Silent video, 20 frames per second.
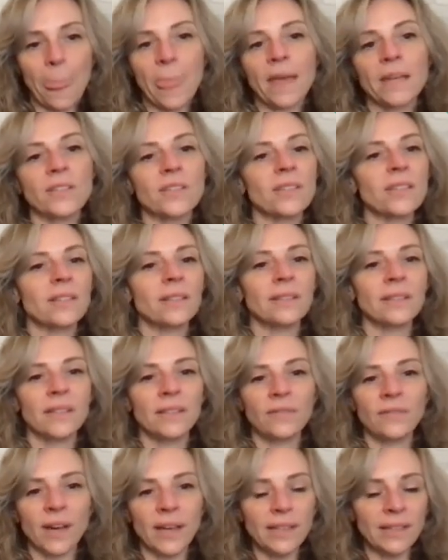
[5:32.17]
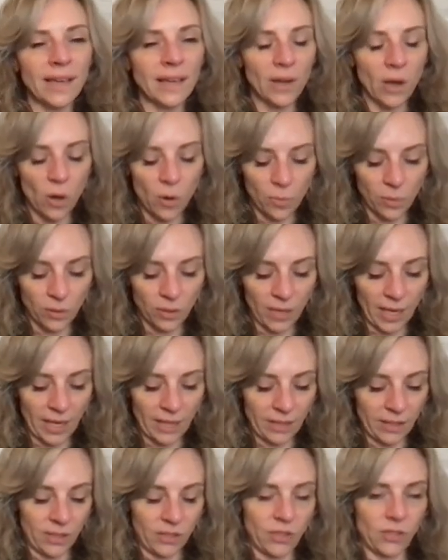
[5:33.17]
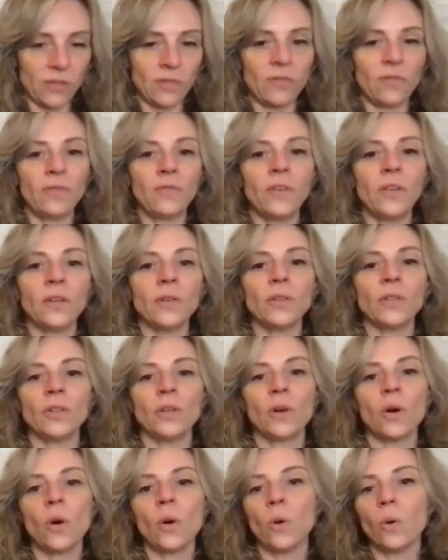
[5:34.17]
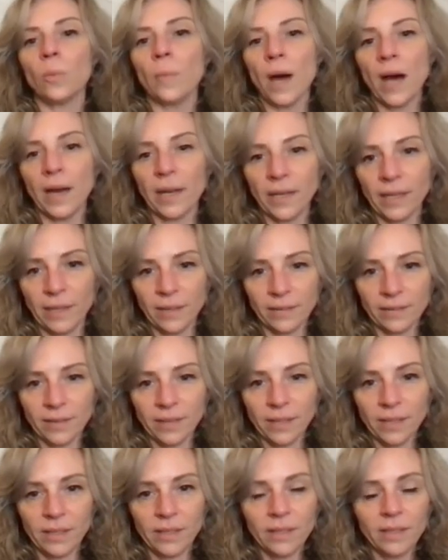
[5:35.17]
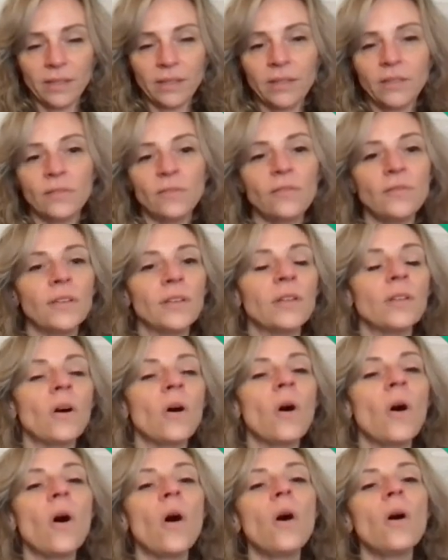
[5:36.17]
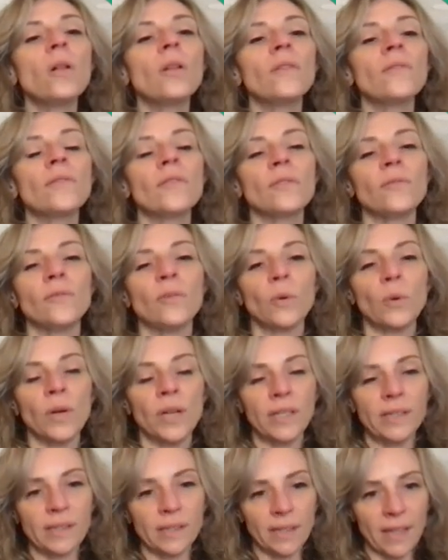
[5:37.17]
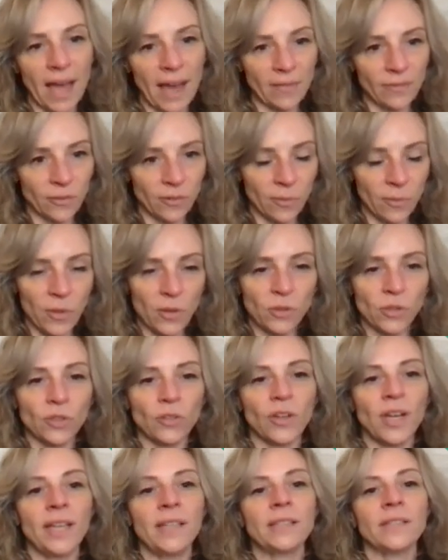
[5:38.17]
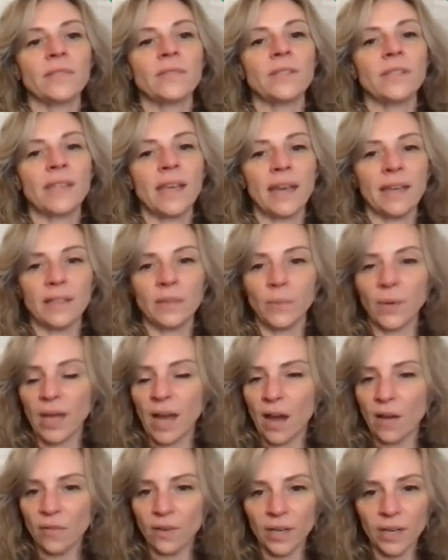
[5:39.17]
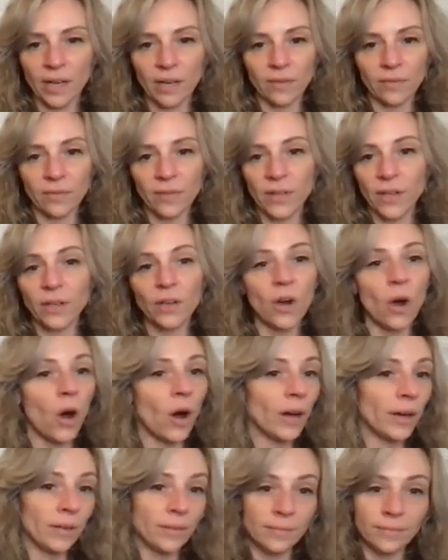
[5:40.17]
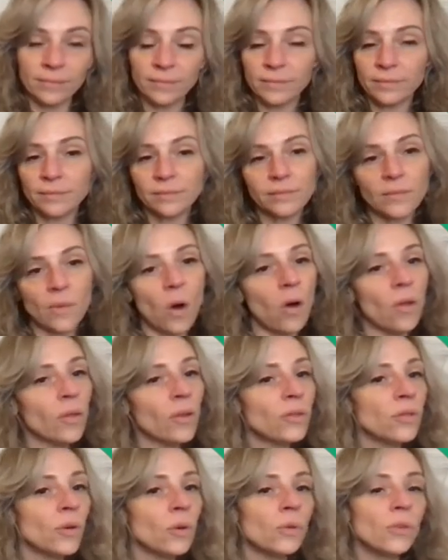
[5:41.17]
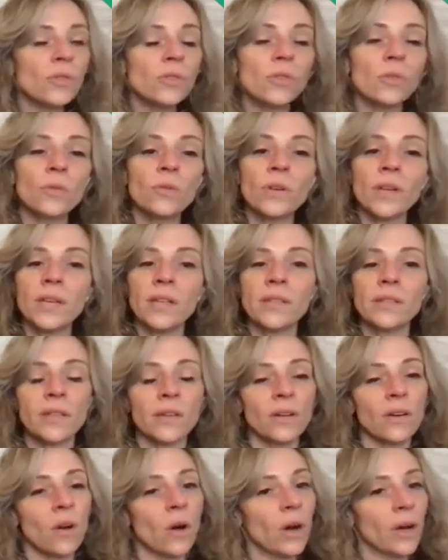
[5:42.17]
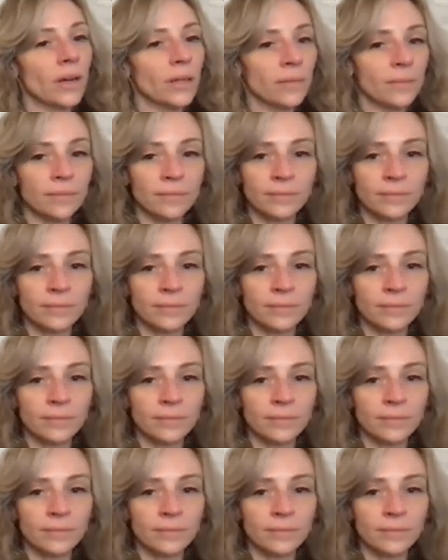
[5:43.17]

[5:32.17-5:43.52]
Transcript: And just invite that opal light to just fill your whole body. Fill all of the voids left from those grains of sand that we got rid of. They're gone. All those old stories, they're gone.